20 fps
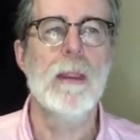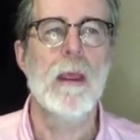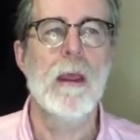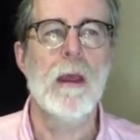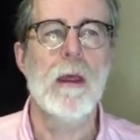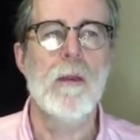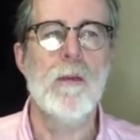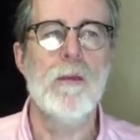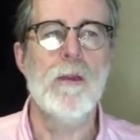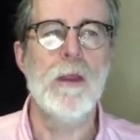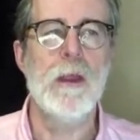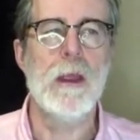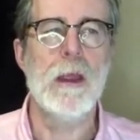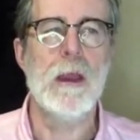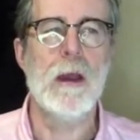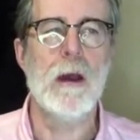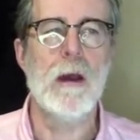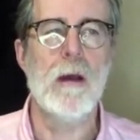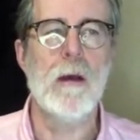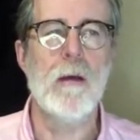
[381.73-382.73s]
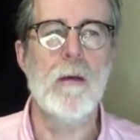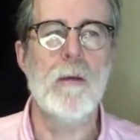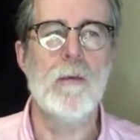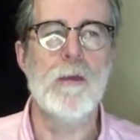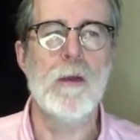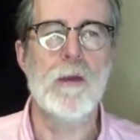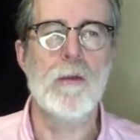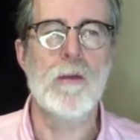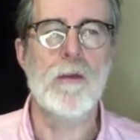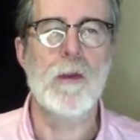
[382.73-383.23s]
the
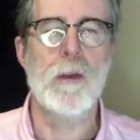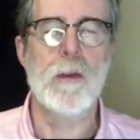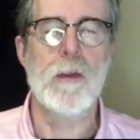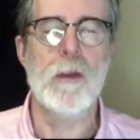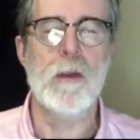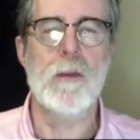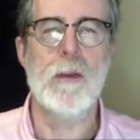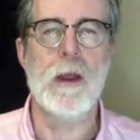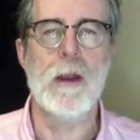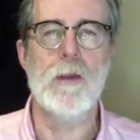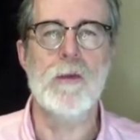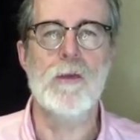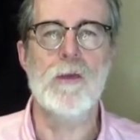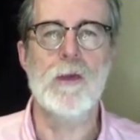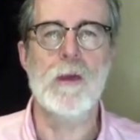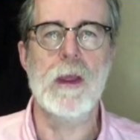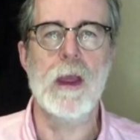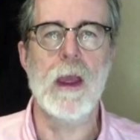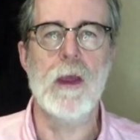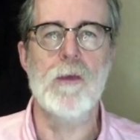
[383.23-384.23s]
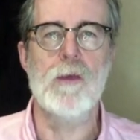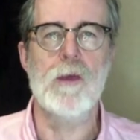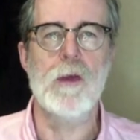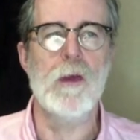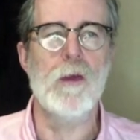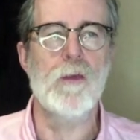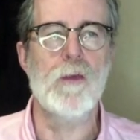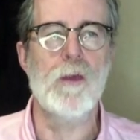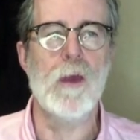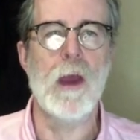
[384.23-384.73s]
other thing that is the case
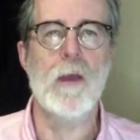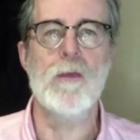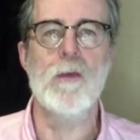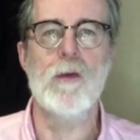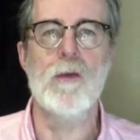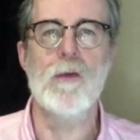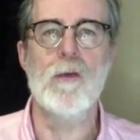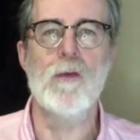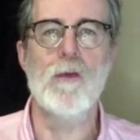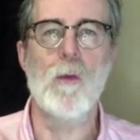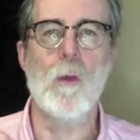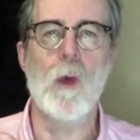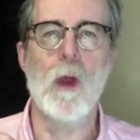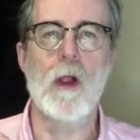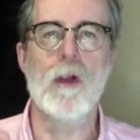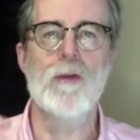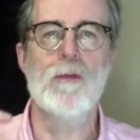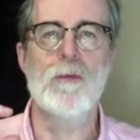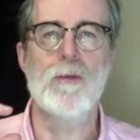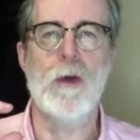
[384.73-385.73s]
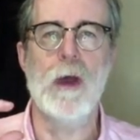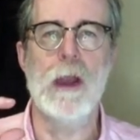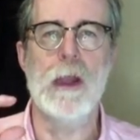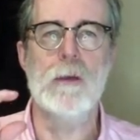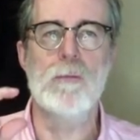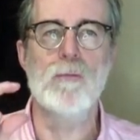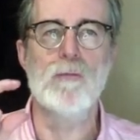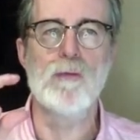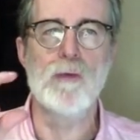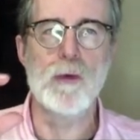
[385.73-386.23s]
is that there is a
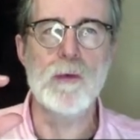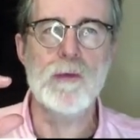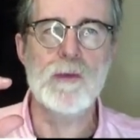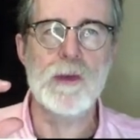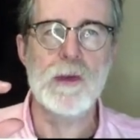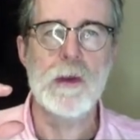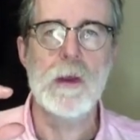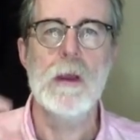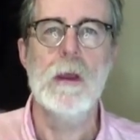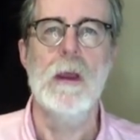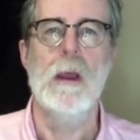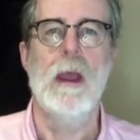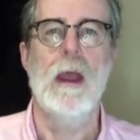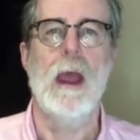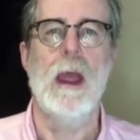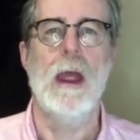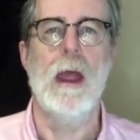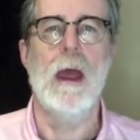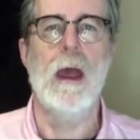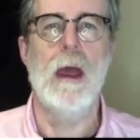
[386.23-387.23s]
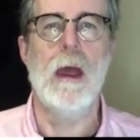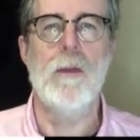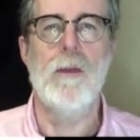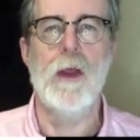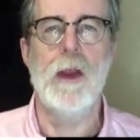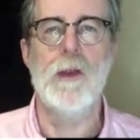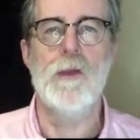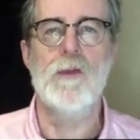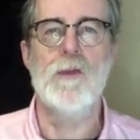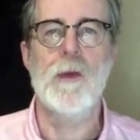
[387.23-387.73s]
well-defined root
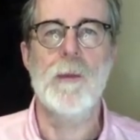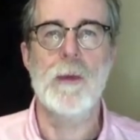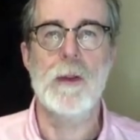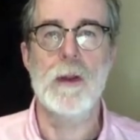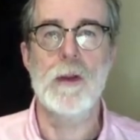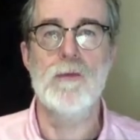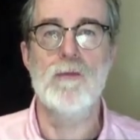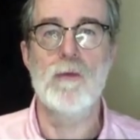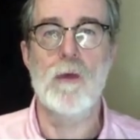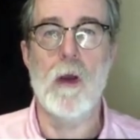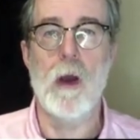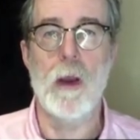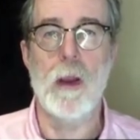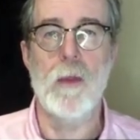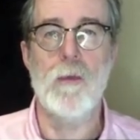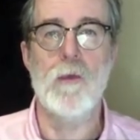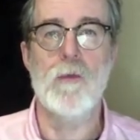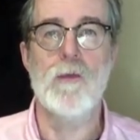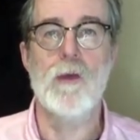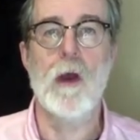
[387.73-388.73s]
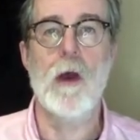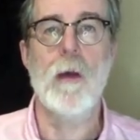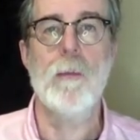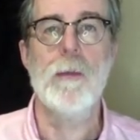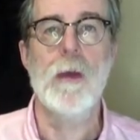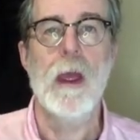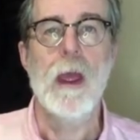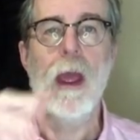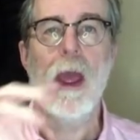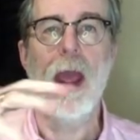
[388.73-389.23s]
that is typically drawn at the top,
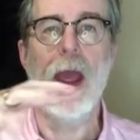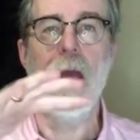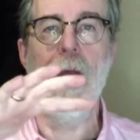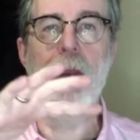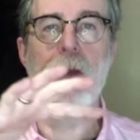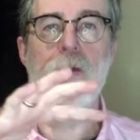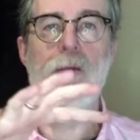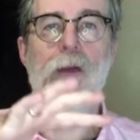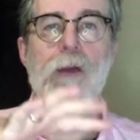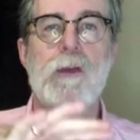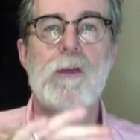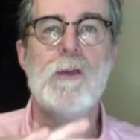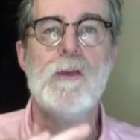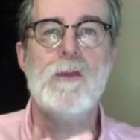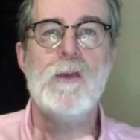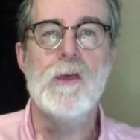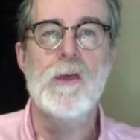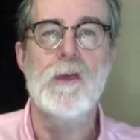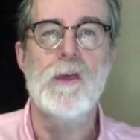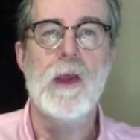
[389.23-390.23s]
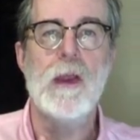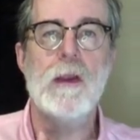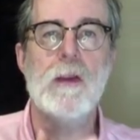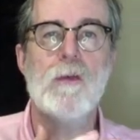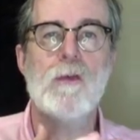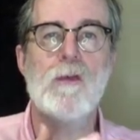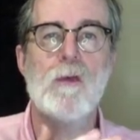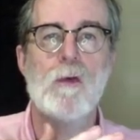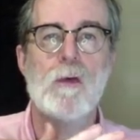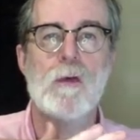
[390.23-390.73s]
and the
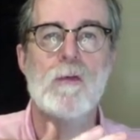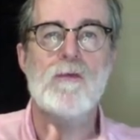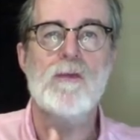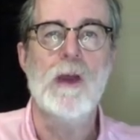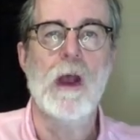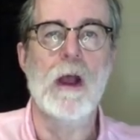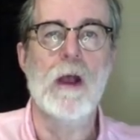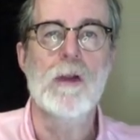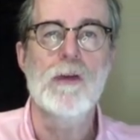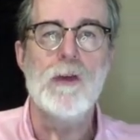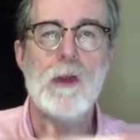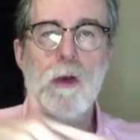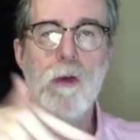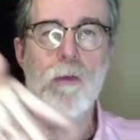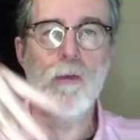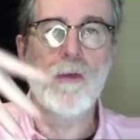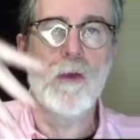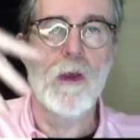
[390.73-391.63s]
descendants or child nodes